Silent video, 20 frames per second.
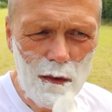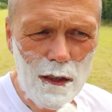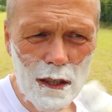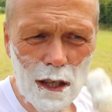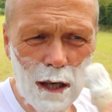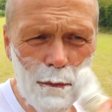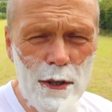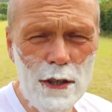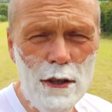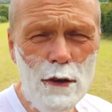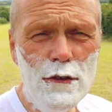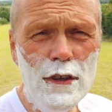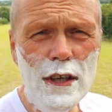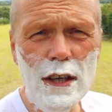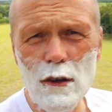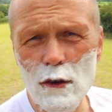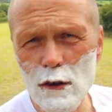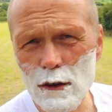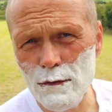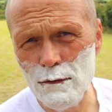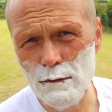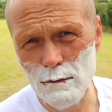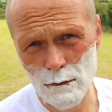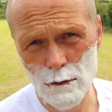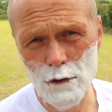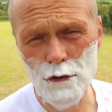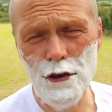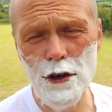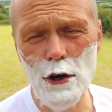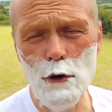I've been using a lot of
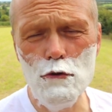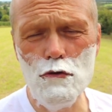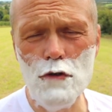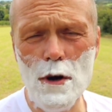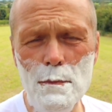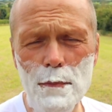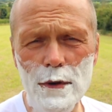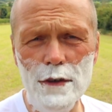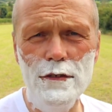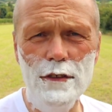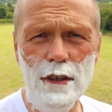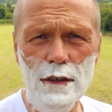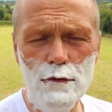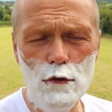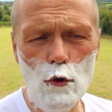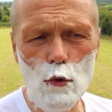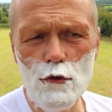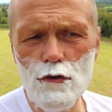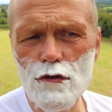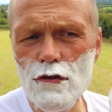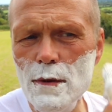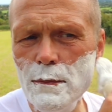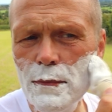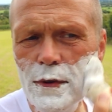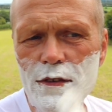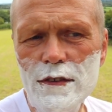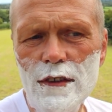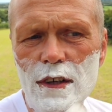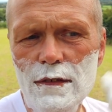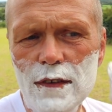George Trumper
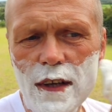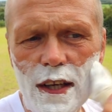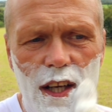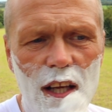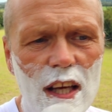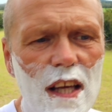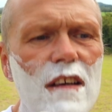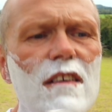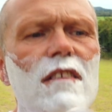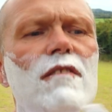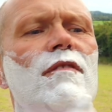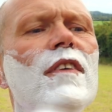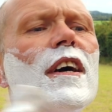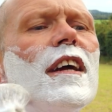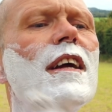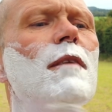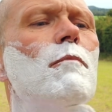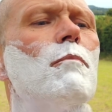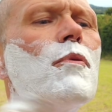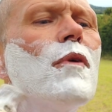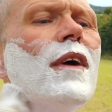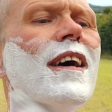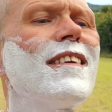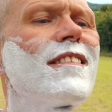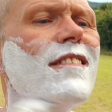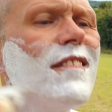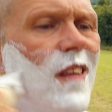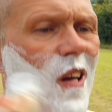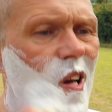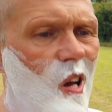stuff lately. Very
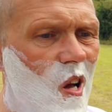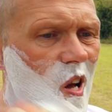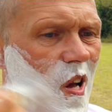impressed.